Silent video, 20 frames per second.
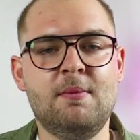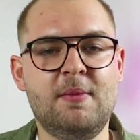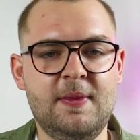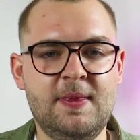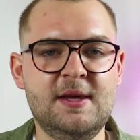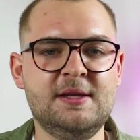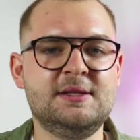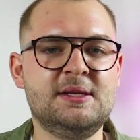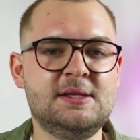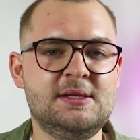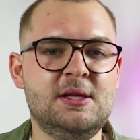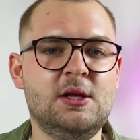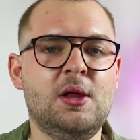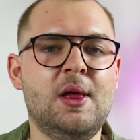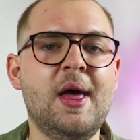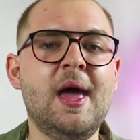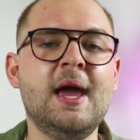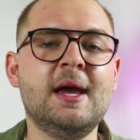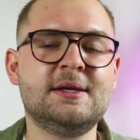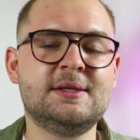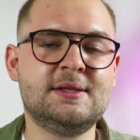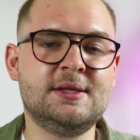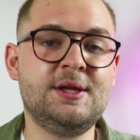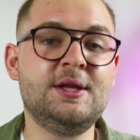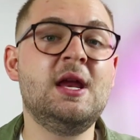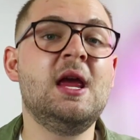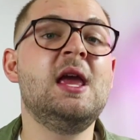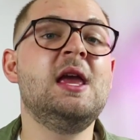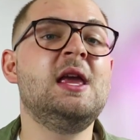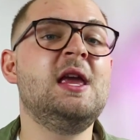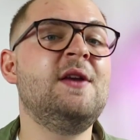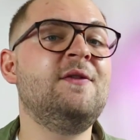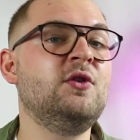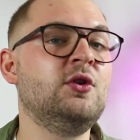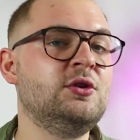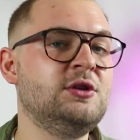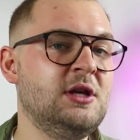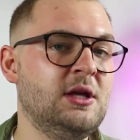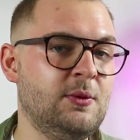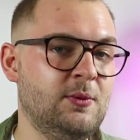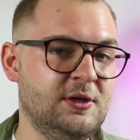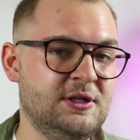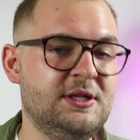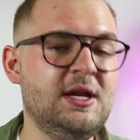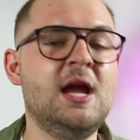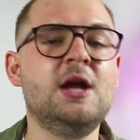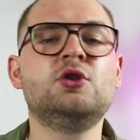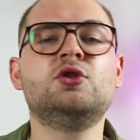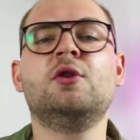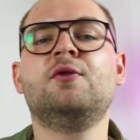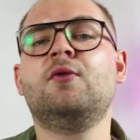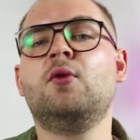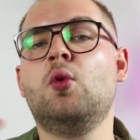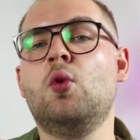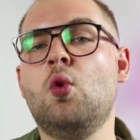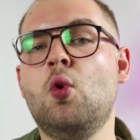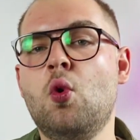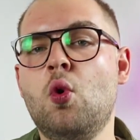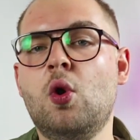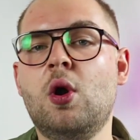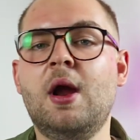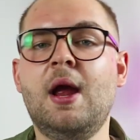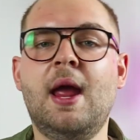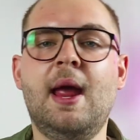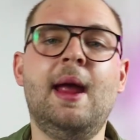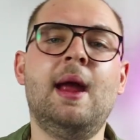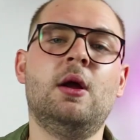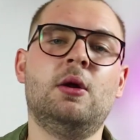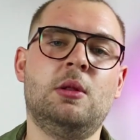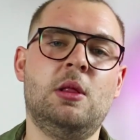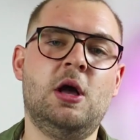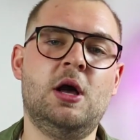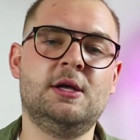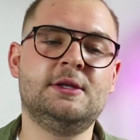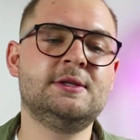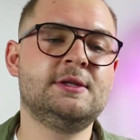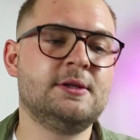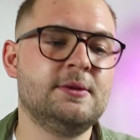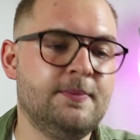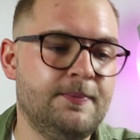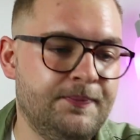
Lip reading: But this is still excellent if you're dealing with dandruff or hair loss.